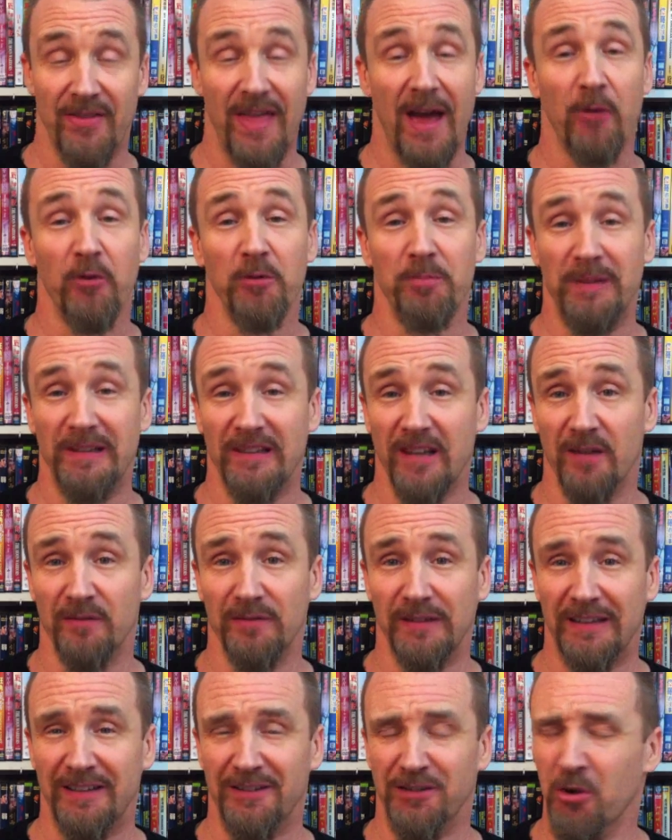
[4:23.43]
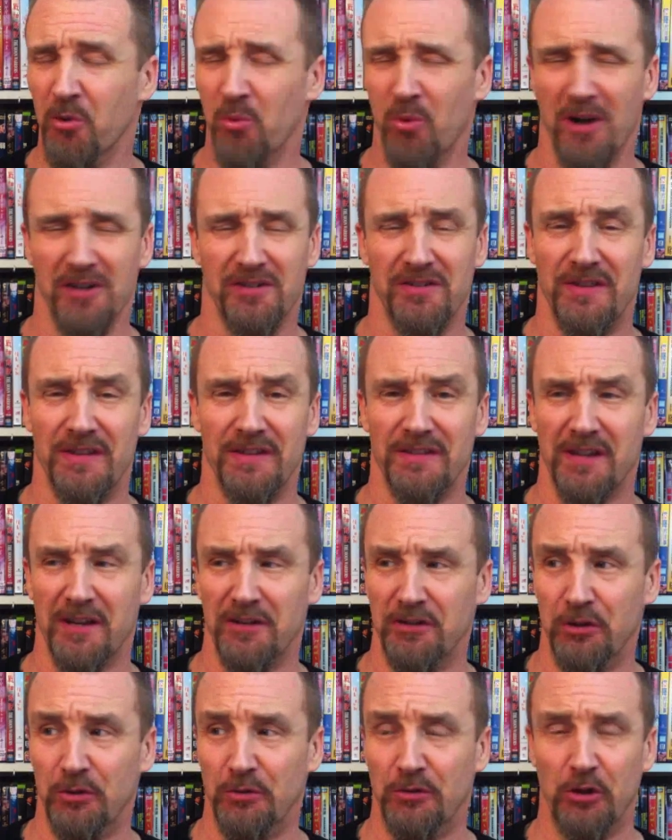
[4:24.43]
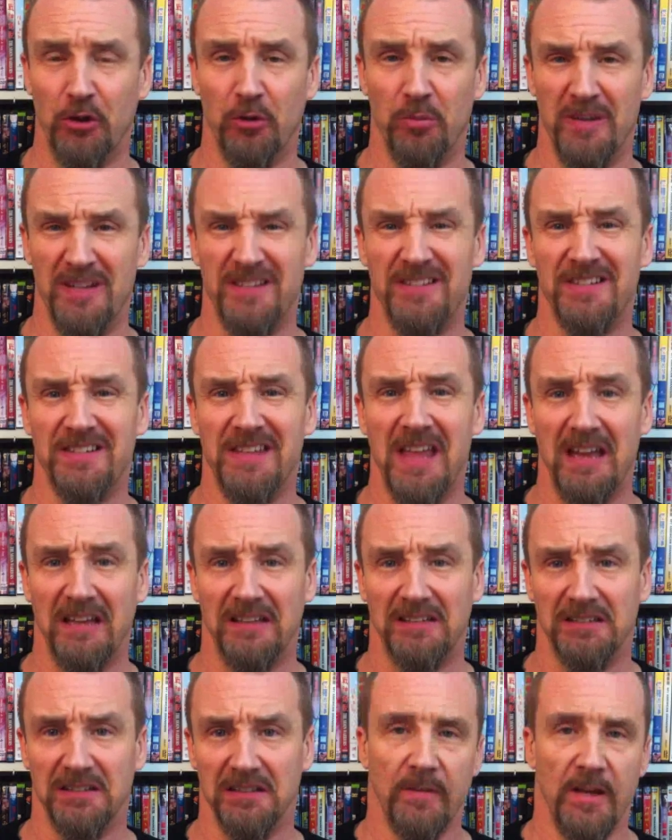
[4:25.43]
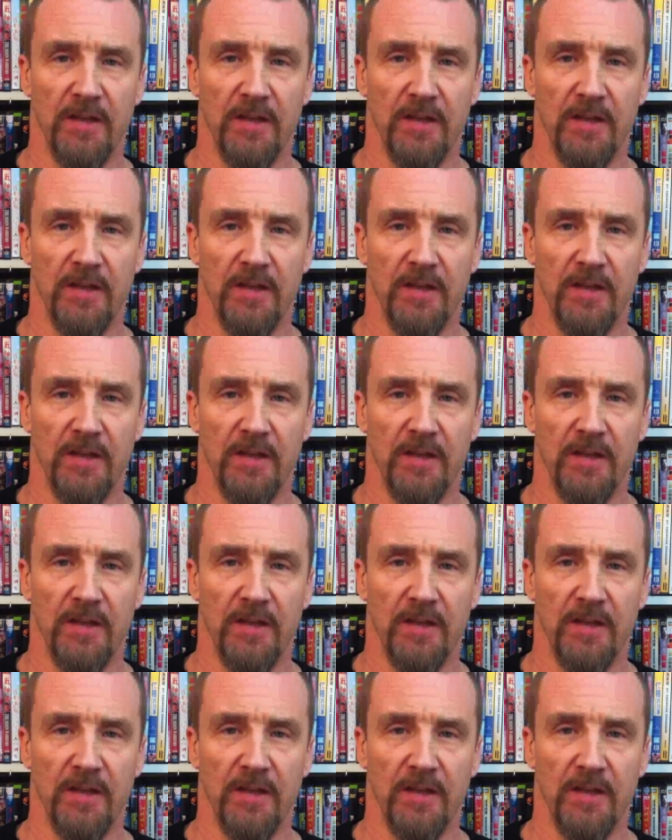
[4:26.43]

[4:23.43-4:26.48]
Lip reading: That would be lovely. Don't watch this on YouTube. It stinks.